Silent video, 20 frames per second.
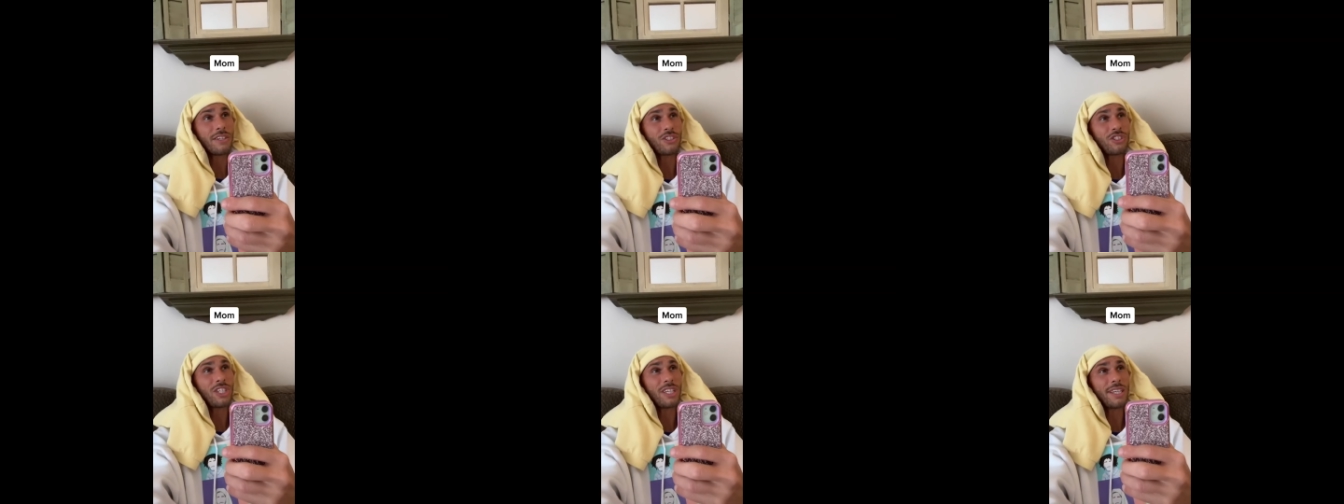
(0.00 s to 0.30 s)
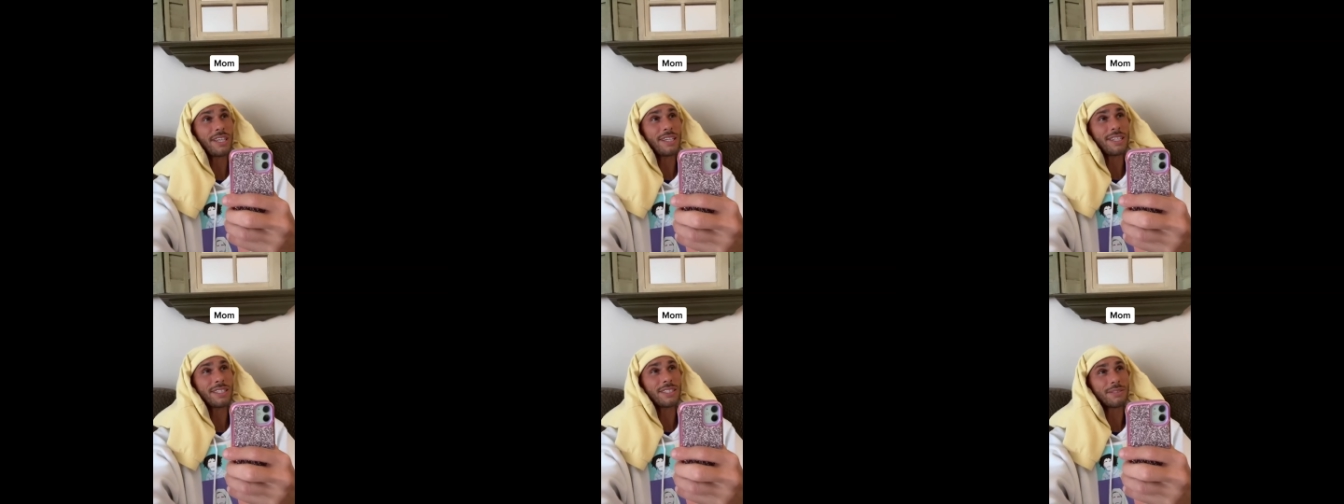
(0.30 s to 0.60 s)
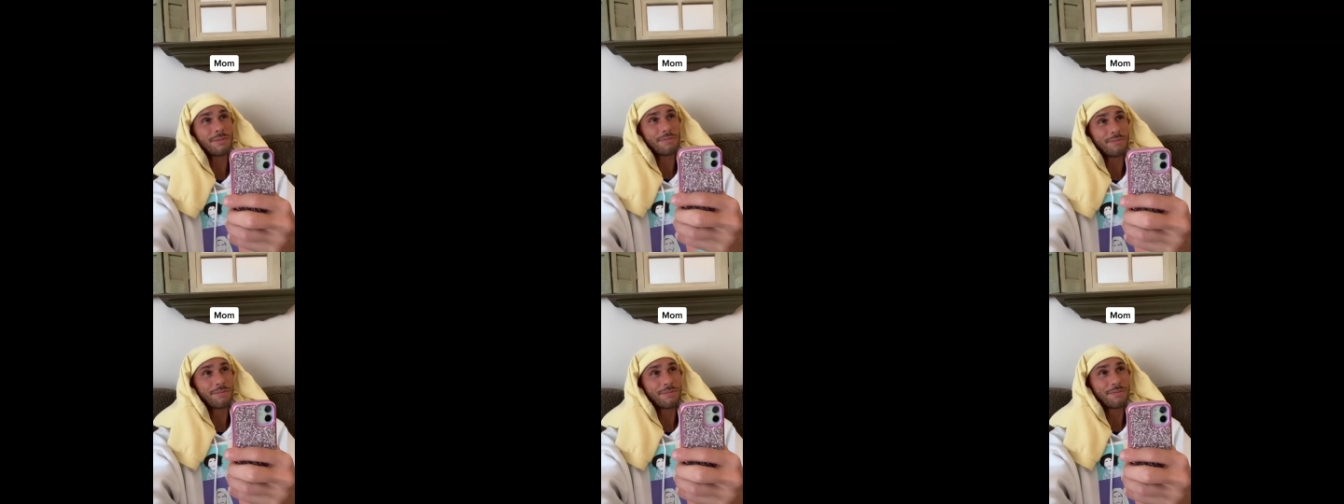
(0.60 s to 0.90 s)
cheese.
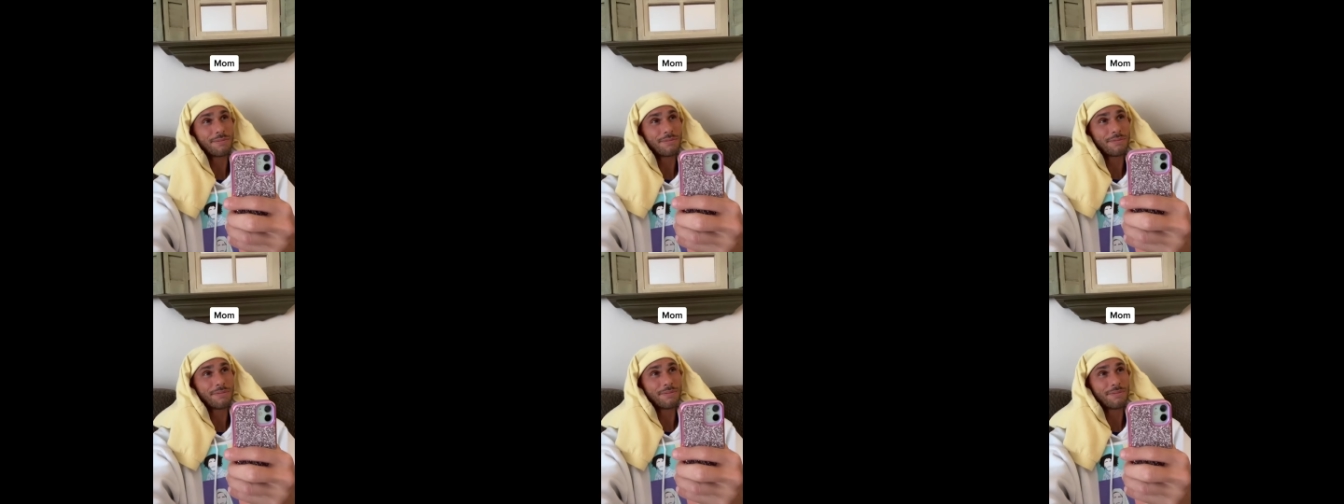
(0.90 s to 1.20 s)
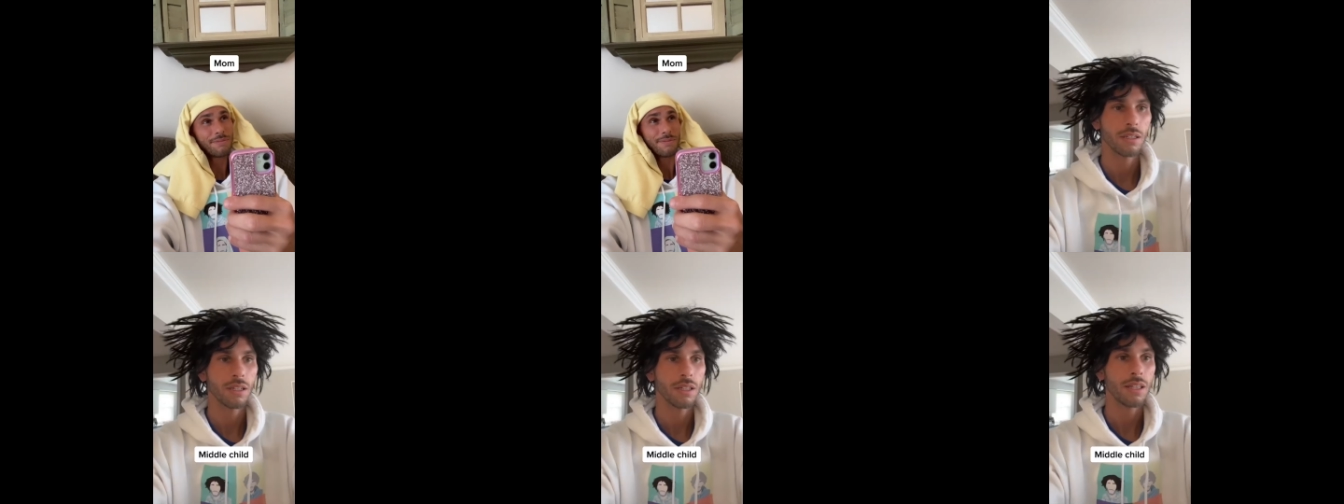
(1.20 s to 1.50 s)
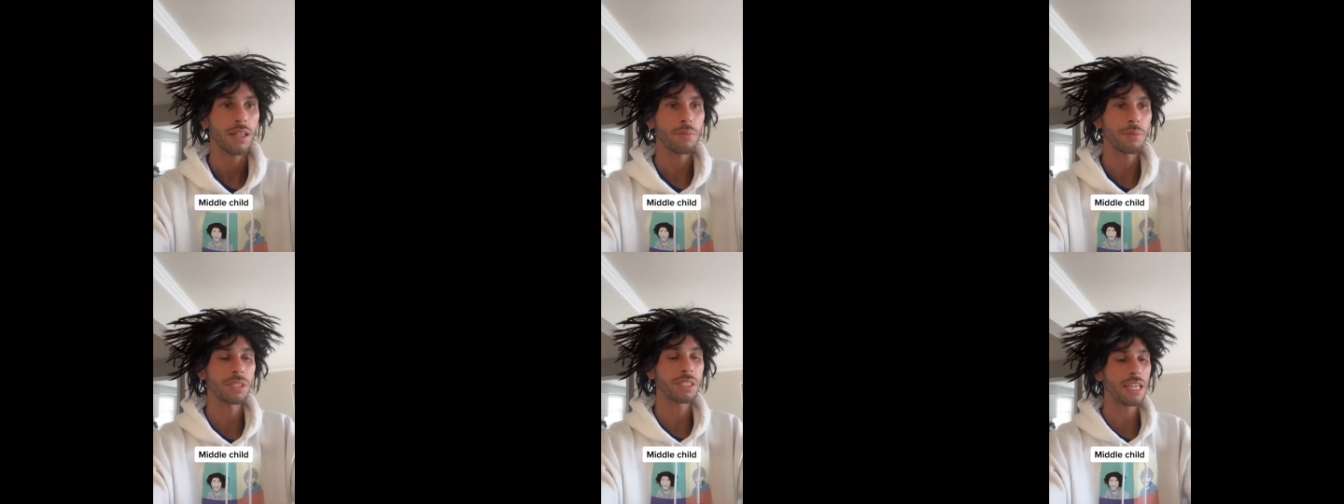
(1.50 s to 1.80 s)

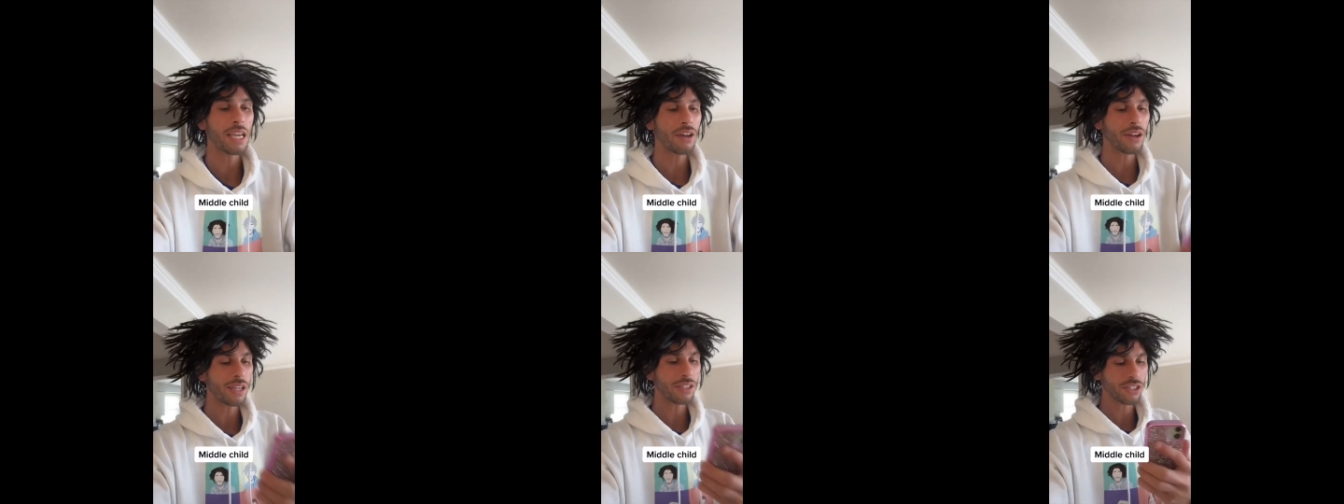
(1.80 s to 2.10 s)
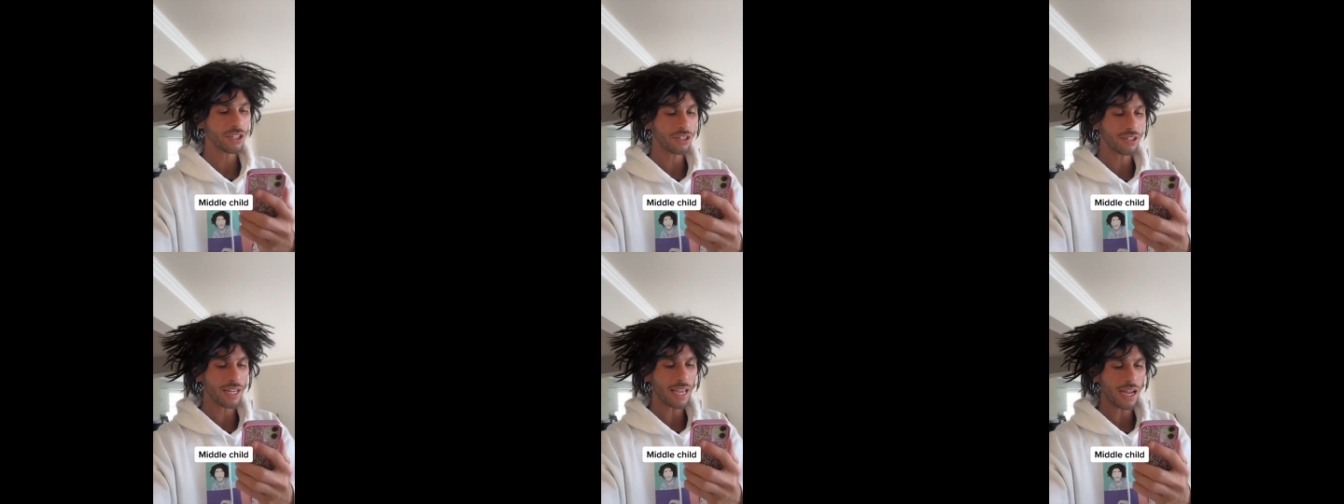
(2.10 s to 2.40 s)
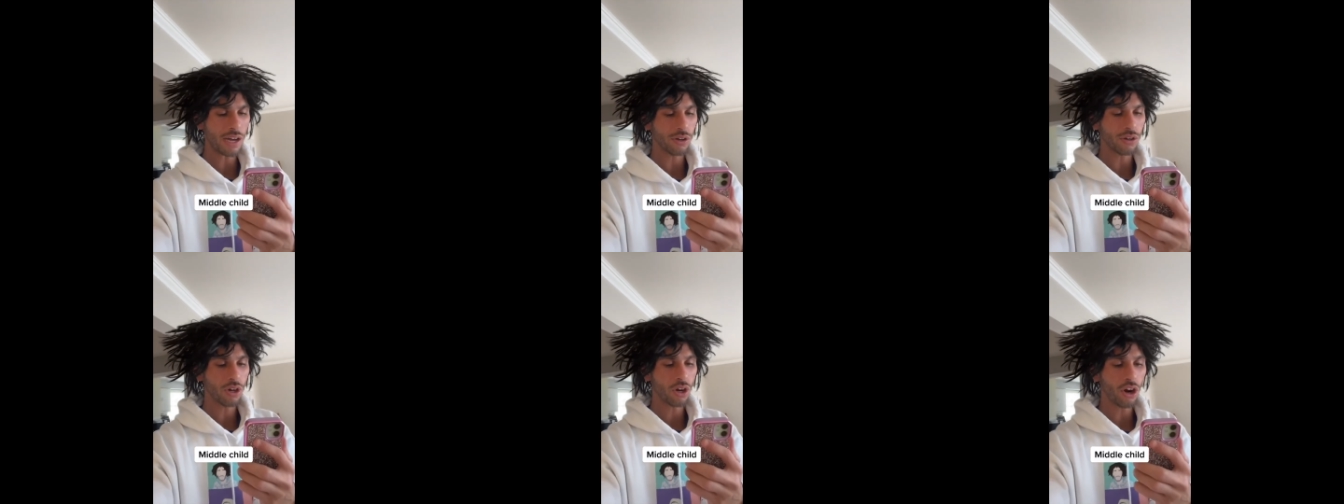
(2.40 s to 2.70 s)
Let me see how they turned
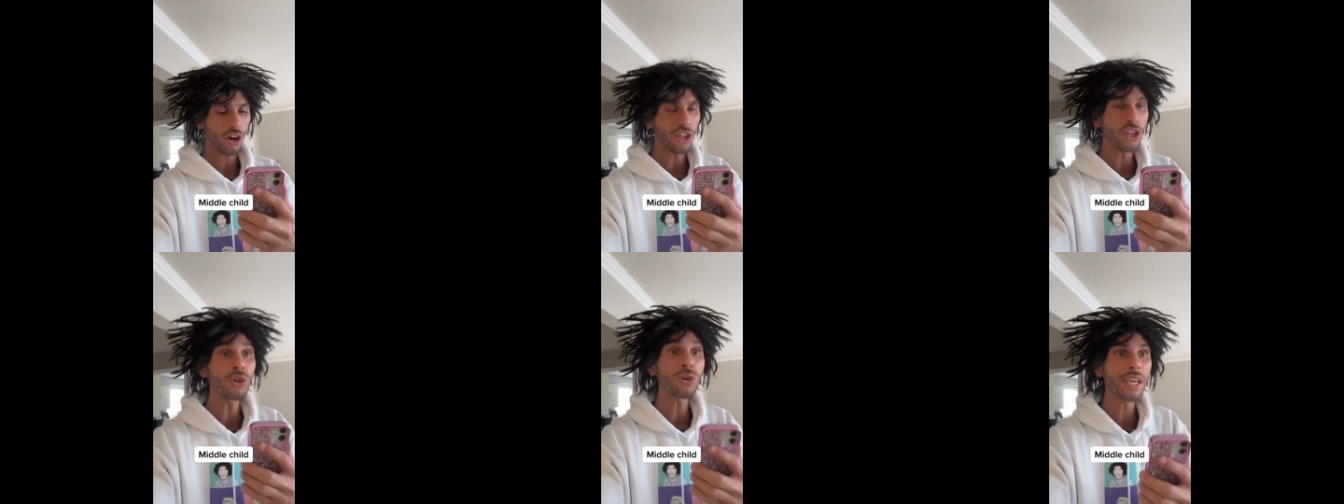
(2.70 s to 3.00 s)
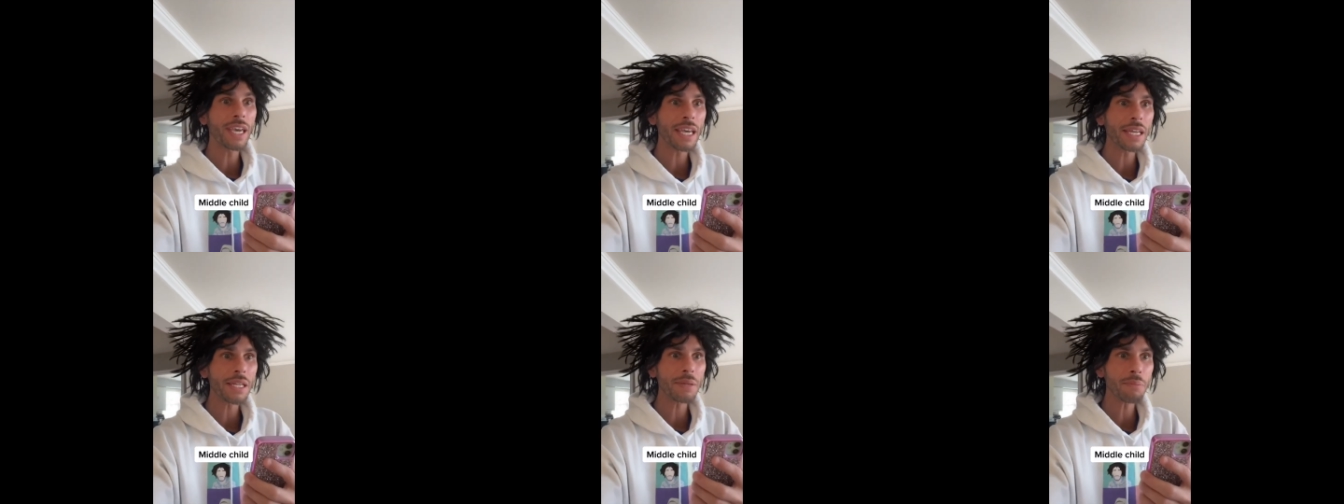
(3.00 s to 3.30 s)
out. Are you kidding